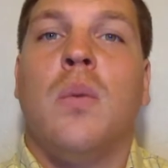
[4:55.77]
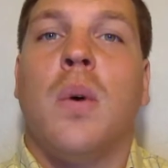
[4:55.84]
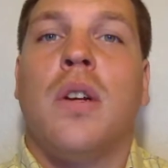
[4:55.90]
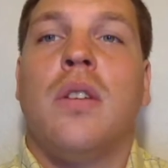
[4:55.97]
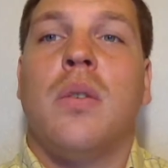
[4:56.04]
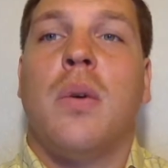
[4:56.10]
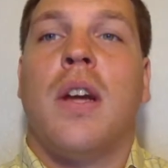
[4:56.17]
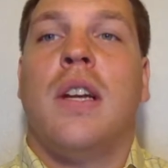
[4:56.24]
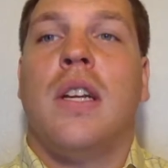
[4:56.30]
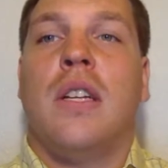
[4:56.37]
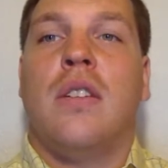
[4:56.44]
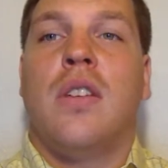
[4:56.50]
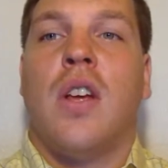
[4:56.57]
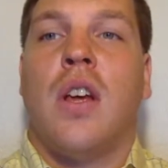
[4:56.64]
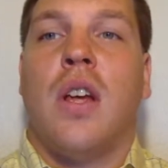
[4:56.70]
What do I
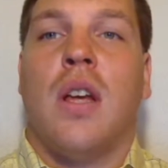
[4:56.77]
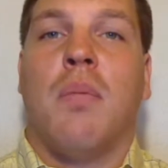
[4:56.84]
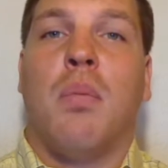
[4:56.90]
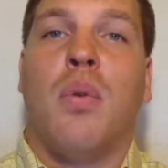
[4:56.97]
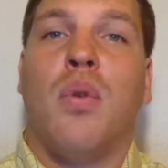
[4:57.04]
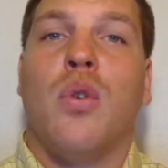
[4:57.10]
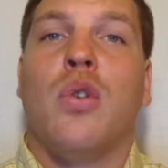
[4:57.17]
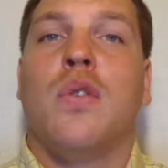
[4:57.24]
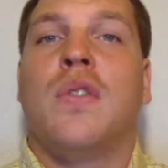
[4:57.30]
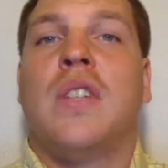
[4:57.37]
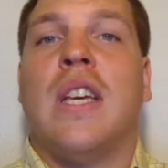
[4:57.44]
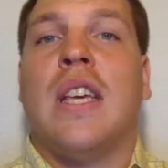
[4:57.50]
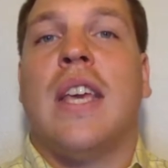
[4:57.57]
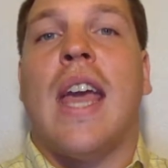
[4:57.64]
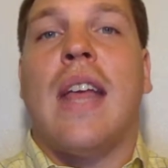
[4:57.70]
need to improve
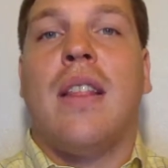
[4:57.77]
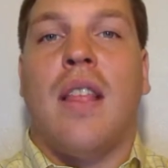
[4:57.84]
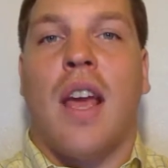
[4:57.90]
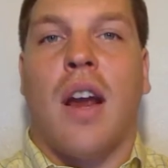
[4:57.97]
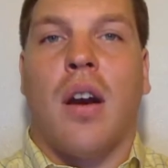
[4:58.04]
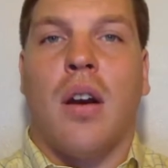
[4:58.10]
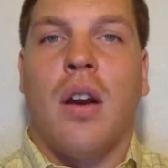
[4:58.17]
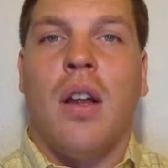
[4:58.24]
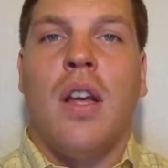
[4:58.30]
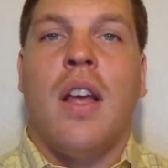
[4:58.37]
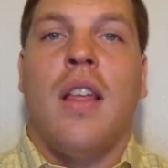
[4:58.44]
to get there?